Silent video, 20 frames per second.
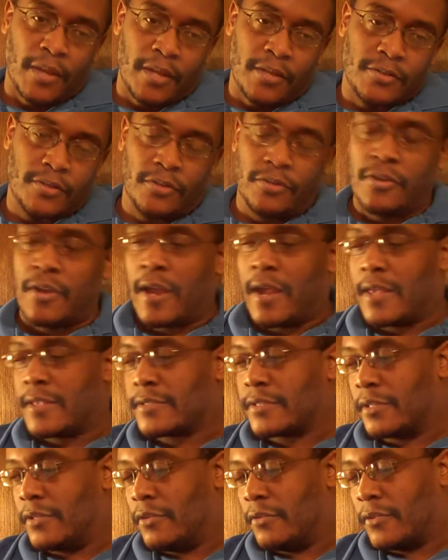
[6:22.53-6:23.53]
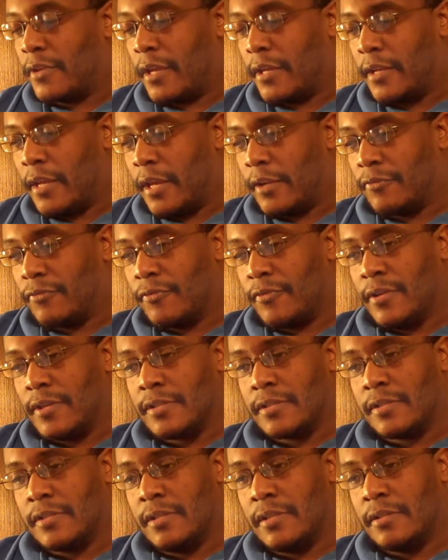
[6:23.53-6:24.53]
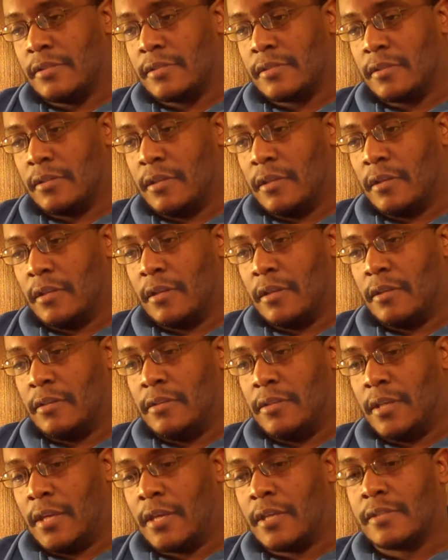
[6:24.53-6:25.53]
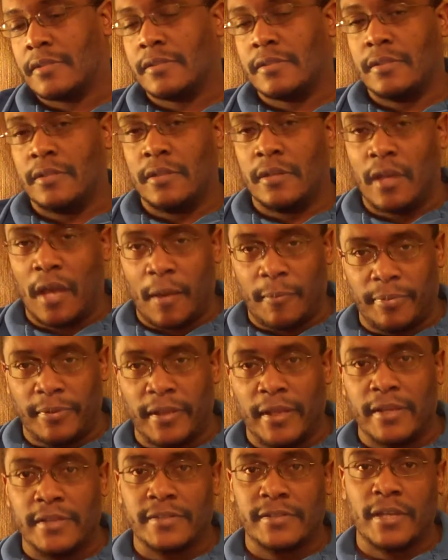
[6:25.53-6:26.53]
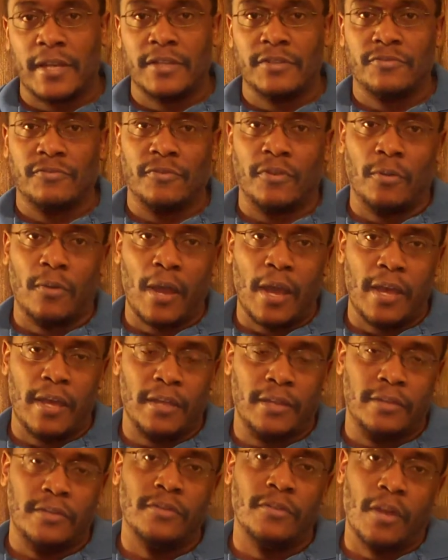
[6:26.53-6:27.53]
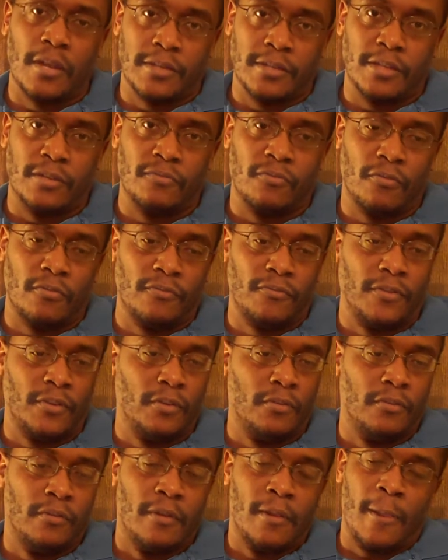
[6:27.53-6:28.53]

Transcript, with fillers: So you're asking, okay, like for instance, yes, I played Saints Row. I had, you know, I did it for review.